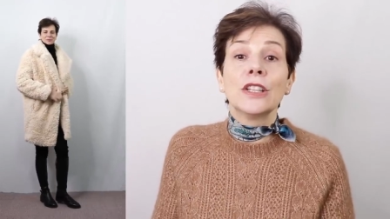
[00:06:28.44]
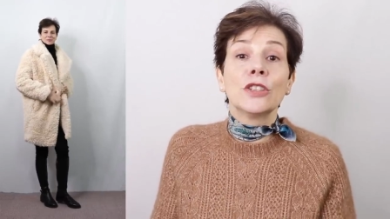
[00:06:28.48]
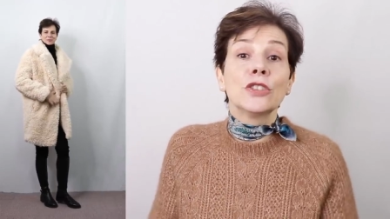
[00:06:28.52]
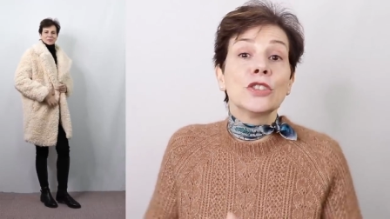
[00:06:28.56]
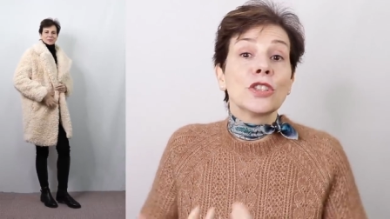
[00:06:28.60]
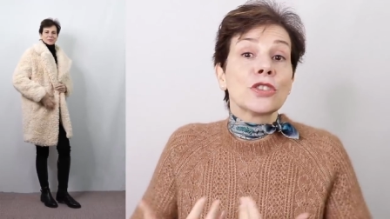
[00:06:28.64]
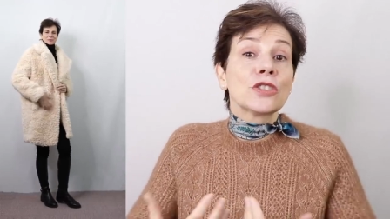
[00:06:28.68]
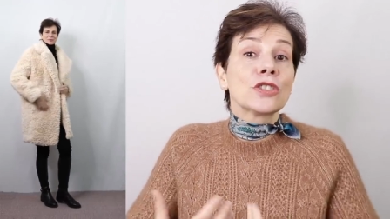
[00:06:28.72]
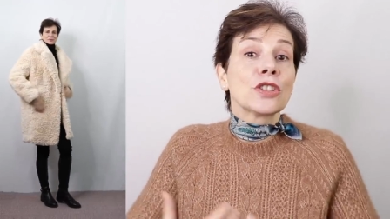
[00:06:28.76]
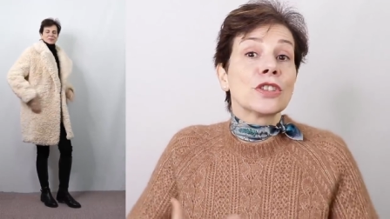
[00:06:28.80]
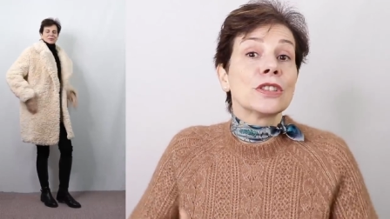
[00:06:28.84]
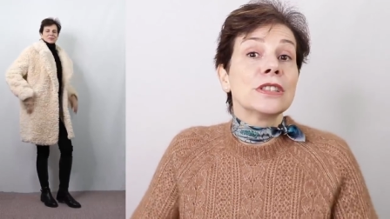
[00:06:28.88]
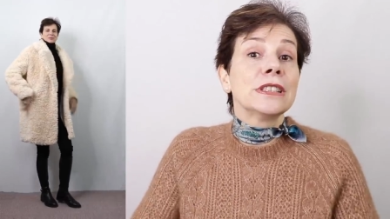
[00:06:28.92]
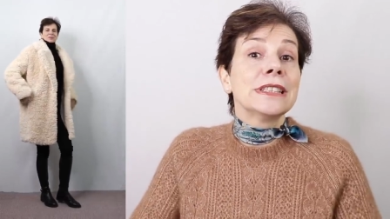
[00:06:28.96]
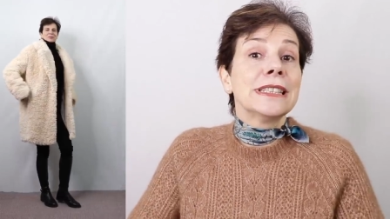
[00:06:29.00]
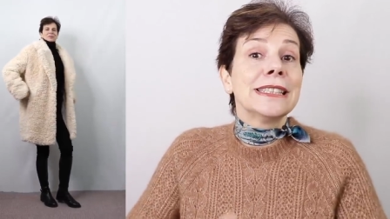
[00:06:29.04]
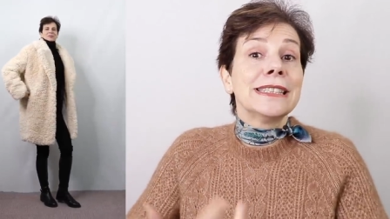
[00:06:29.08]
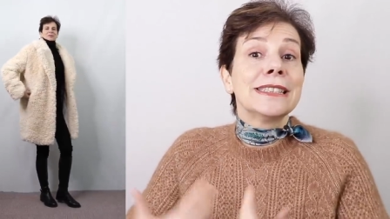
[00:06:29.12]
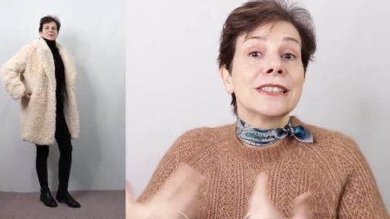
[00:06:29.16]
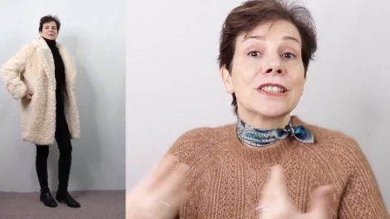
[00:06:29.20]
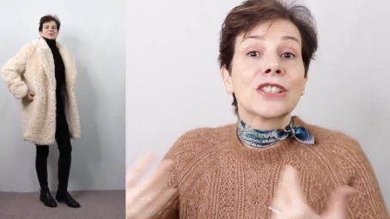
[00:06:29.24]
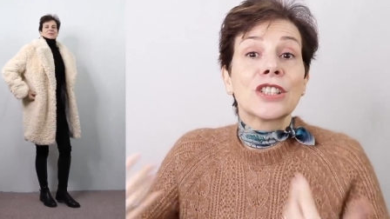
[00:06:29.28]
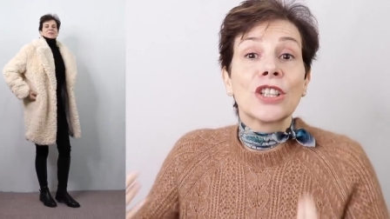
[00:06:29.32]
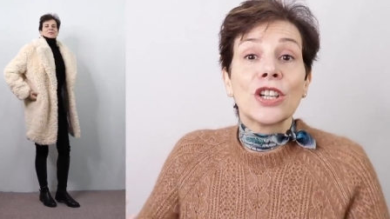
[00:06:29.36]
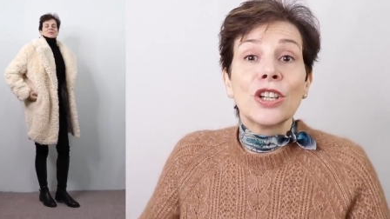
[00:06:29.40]
not only
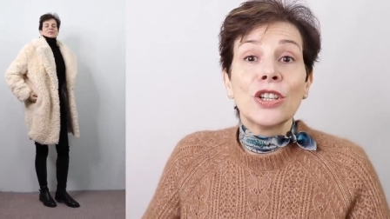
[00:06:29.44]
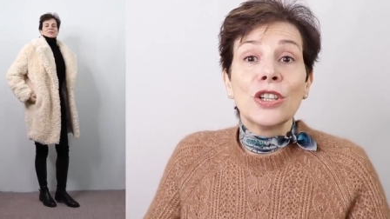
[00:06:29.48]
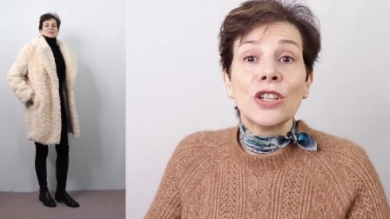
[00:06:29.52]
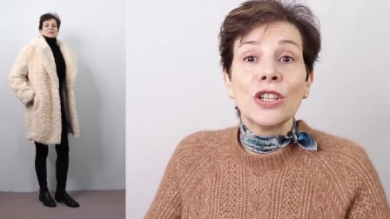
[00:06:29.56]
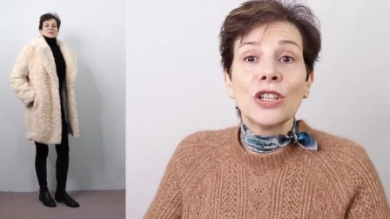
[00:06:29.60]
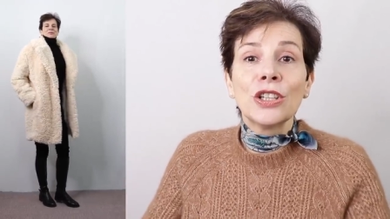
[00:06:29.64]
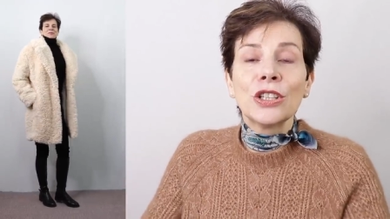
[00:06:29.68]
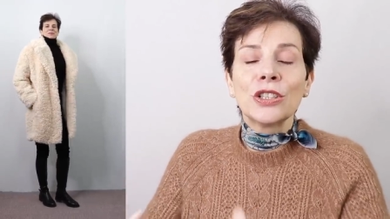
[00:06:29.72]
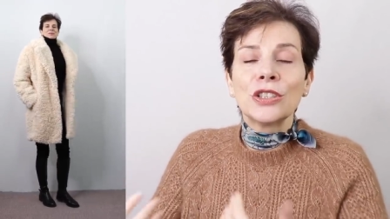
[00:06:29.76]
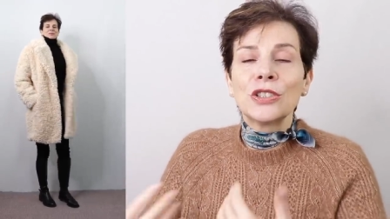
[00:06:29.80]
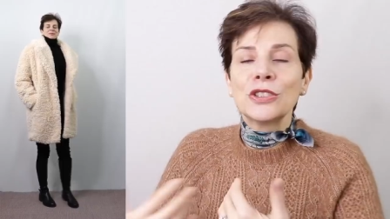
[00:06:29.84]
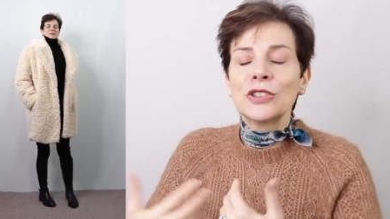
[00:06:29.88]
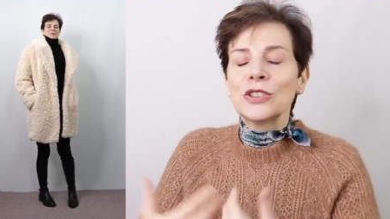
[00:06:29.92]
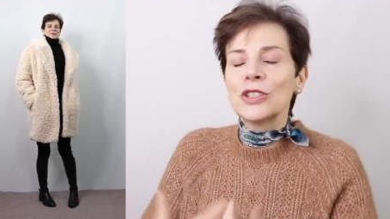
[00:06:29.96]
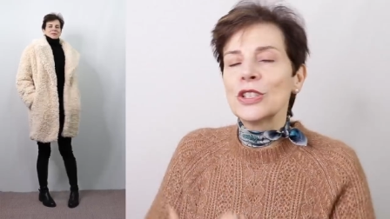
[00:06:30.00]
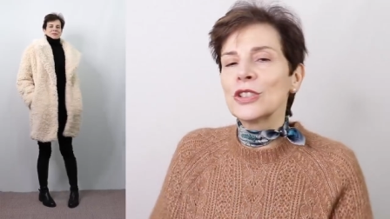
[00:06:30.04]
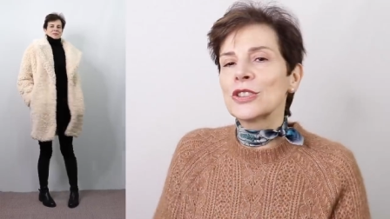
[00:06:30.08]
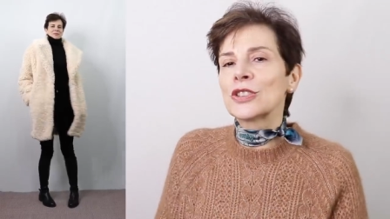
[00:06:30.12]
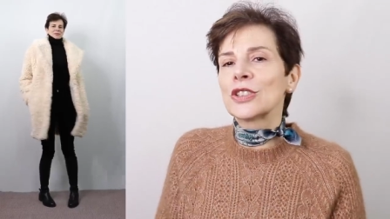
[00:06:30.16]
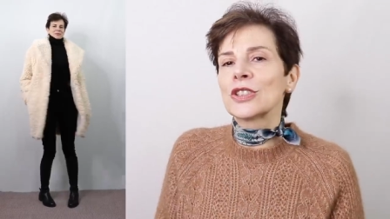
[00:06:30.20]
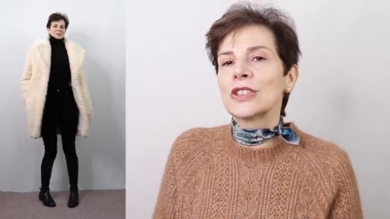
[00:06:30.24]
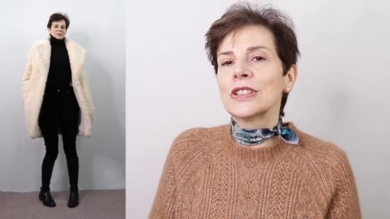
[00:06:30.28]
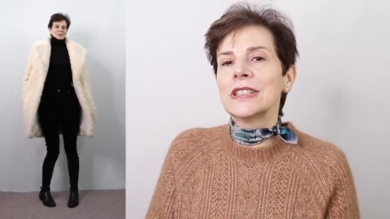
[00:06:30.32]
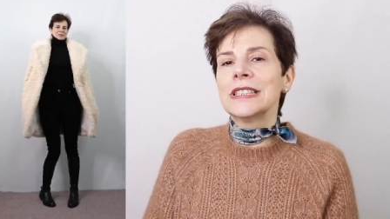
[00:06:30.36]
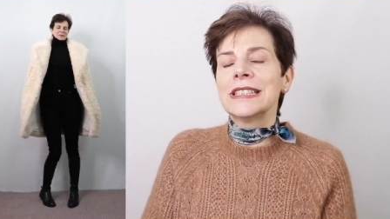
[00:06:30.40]
in color,
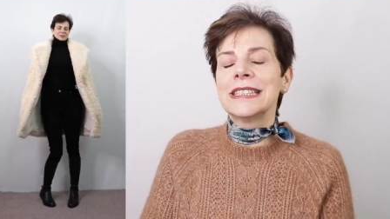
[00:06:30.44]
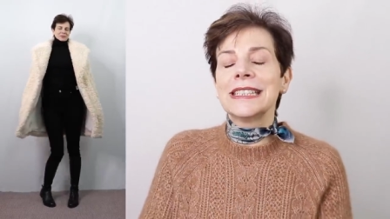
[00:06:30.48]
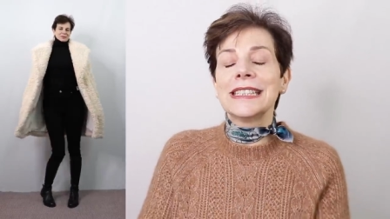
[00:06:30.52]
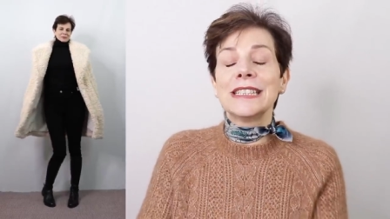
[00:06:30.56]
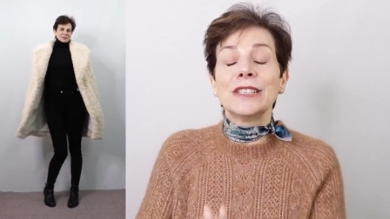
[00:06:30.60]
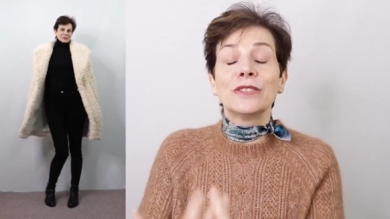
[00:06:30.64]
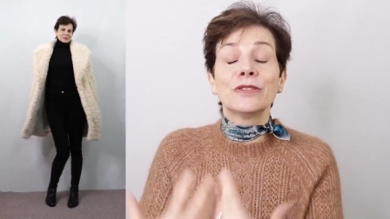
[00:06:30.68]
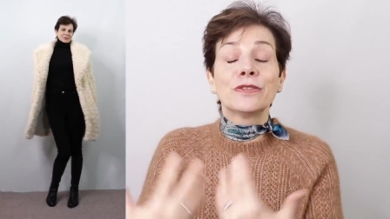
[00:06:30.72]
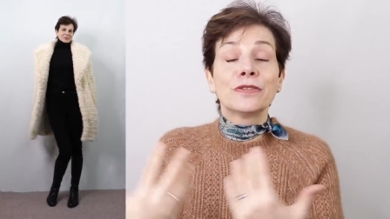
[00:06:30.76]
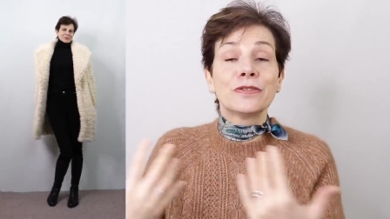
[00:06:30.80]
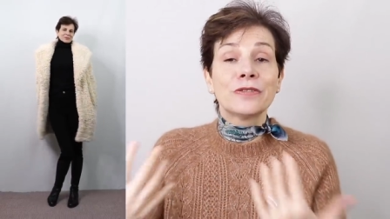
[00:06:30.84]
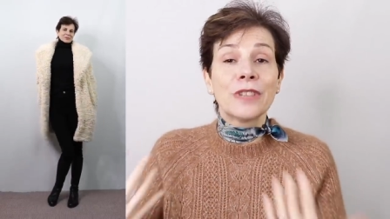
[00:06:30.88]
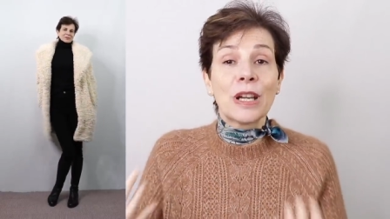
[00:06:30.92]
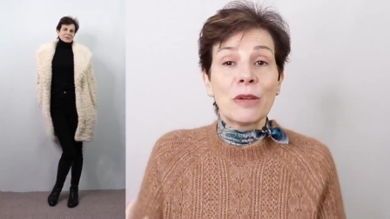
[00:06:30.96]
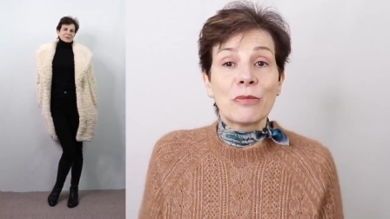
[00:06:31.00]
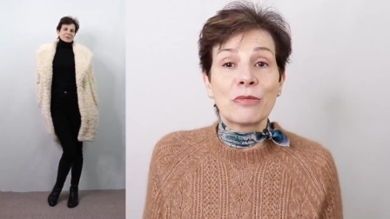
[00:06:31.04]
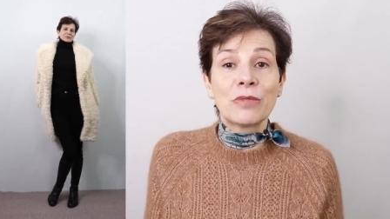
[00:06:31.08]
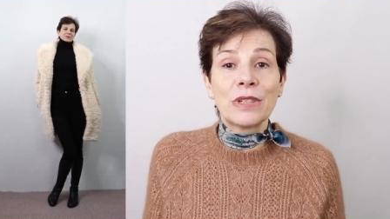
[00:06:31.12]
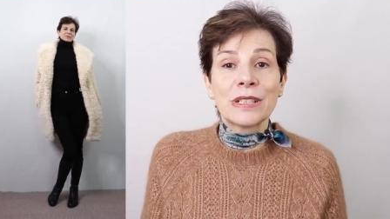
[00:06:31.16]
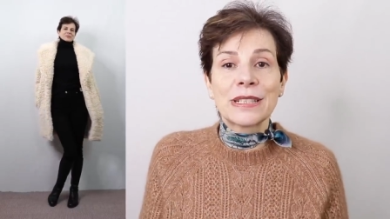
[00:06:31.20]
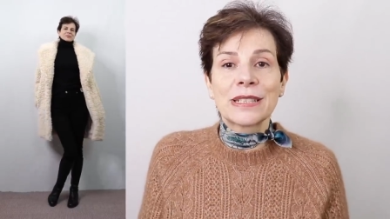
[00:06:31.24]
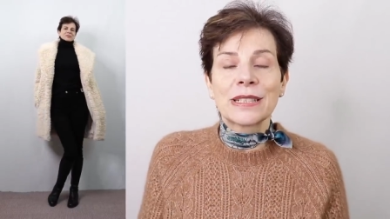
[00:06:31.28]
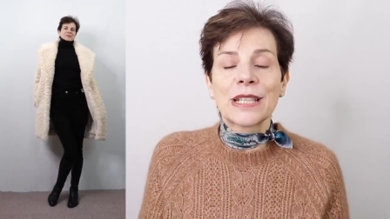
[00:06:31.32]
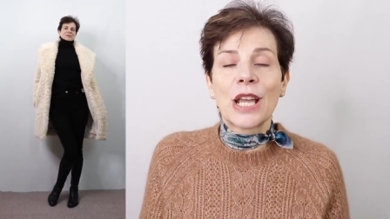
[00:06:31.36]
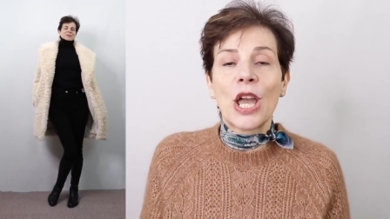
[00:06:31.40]
not only in
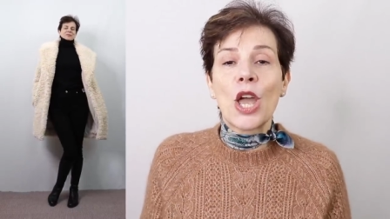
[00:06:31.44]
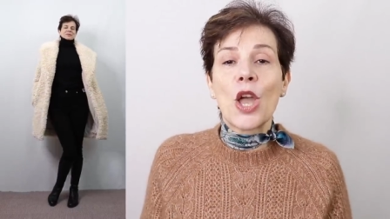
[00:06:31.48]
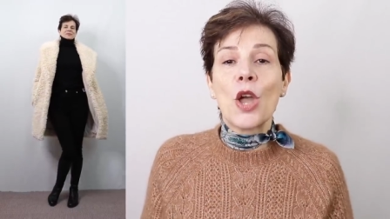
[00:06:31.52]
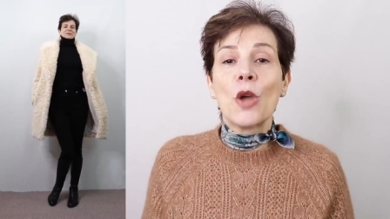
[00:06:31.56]
fabrics,